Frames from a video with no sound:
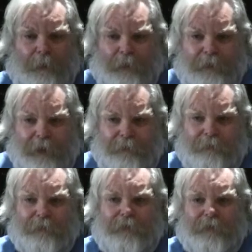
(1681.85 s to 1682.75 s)
me with
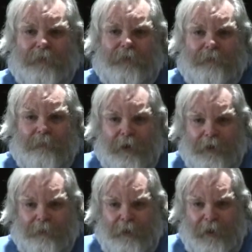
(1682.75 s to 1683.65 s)
technical assistance in
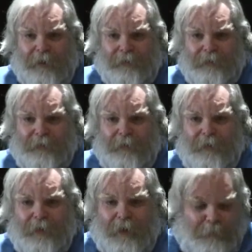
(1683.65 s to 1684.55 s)
writing grants.
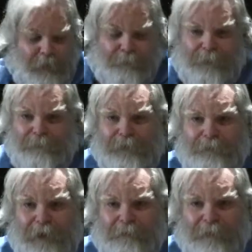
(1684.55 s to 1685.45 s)
I'm not a perfect
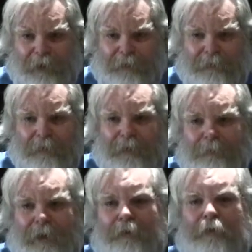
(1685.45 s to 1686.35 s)
grant writer,
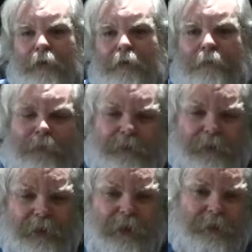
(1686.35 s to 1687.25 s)
but I go to
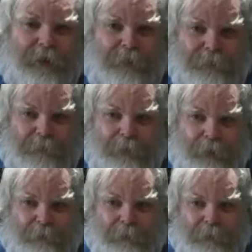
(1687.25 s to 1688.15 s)
university and let help them
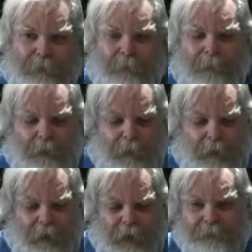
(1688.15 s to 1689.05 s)
help me.
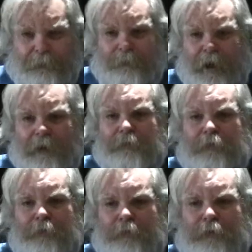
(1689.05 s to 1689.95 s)
I have some graduate
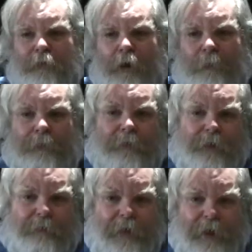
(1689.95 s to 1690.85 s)
students who help me
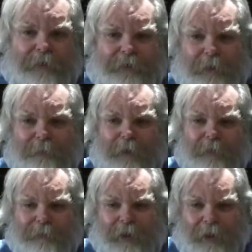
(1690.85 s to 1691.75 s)
write grants because I'm not
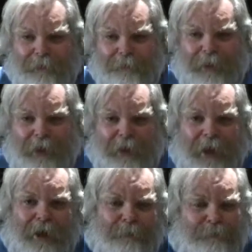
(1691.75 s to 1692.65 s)
a, I, I know
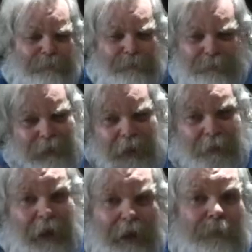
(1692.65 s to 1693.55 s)
how to I
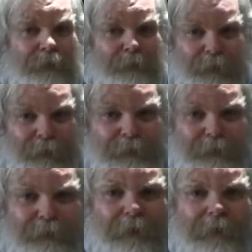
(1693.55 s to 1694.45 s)
don't know how to put the words.